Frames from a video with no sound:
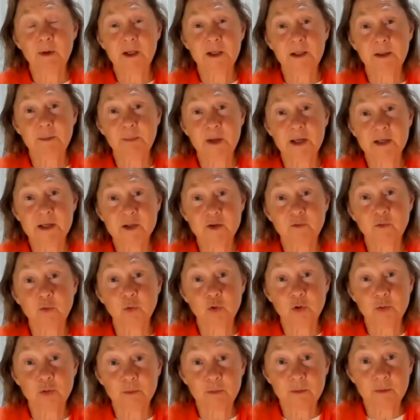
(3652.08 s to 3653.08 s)
the best
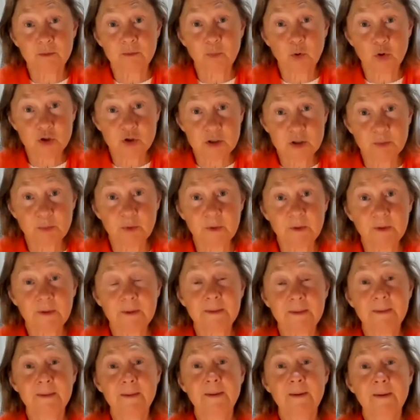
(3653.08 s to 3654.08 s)
food possible,
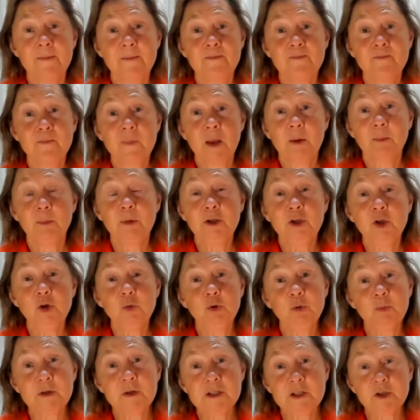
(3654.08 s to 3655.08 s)
but you
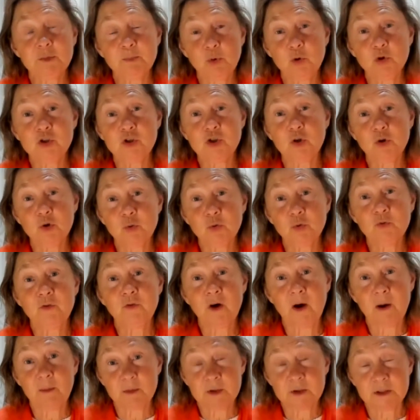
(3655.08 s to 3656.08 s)
will be supporting good
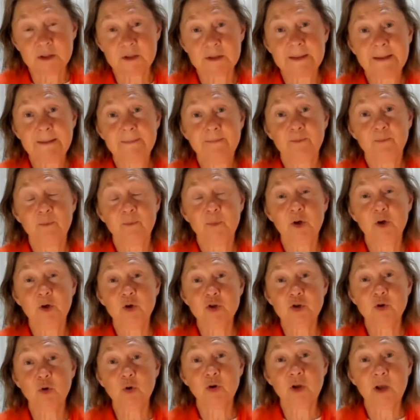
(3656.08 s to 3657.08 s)
farmers
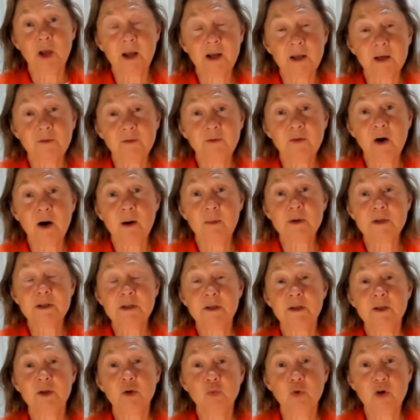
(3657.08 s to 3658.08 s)
because organic farmers
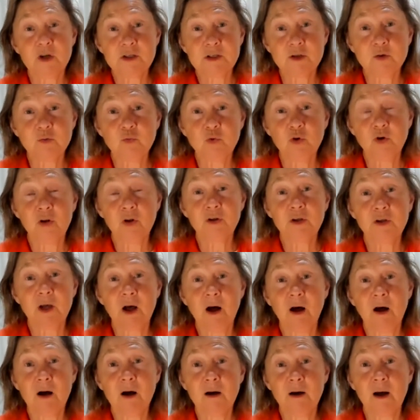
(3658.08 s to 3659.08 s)
in the Western world
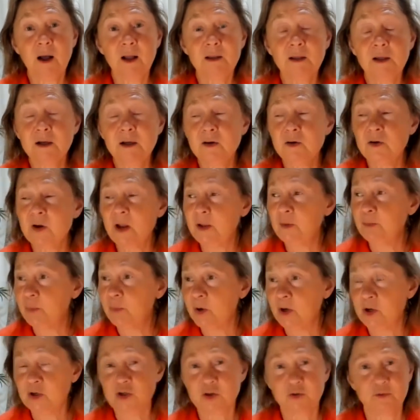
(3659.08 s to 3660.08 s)
are under great
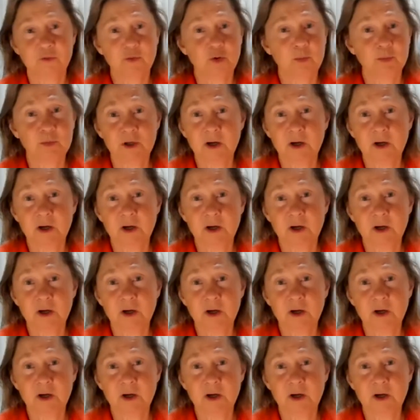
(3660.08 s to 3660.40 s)
pressure from the